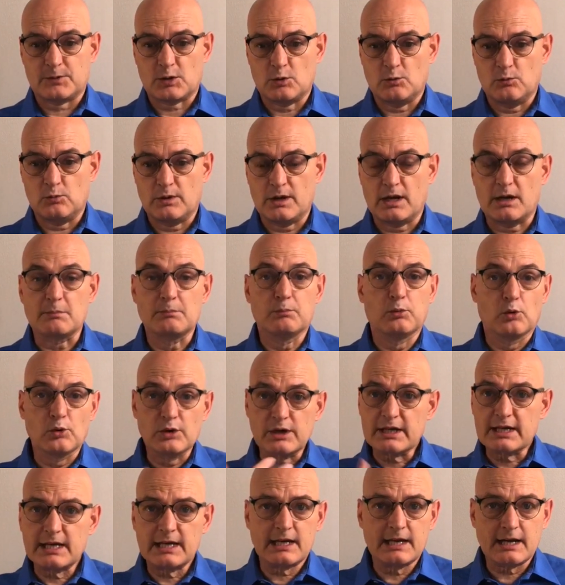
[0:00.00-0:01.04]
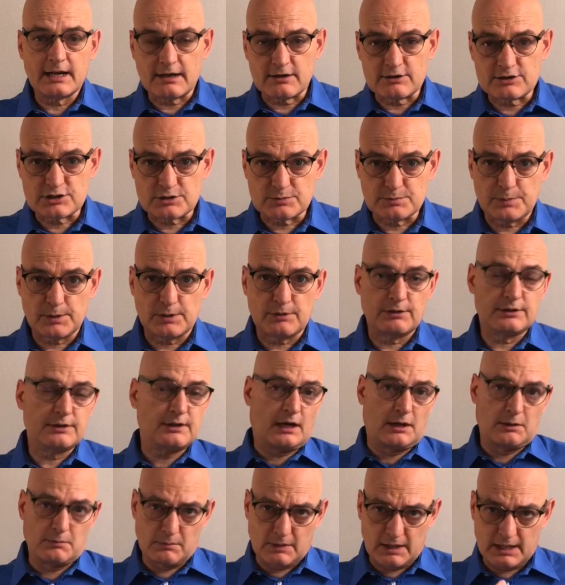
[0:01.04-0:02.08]
we are born again in our spirit,
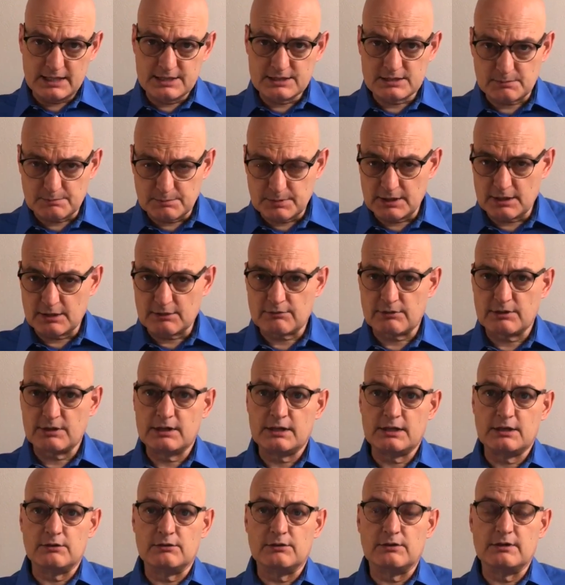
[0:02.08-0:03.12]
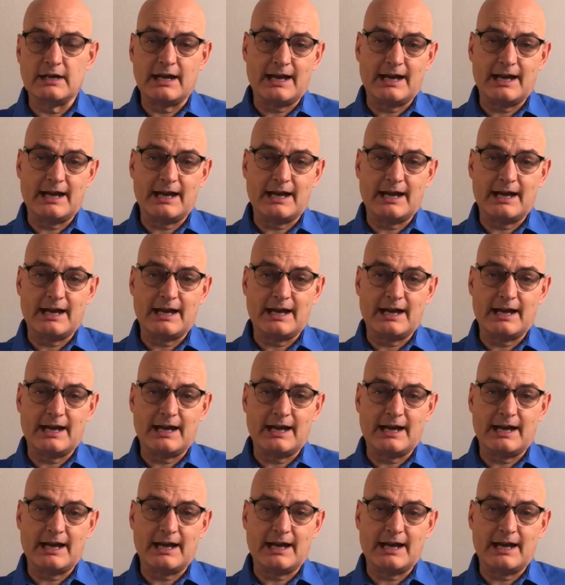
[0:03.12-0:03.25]
our minds are being renewed,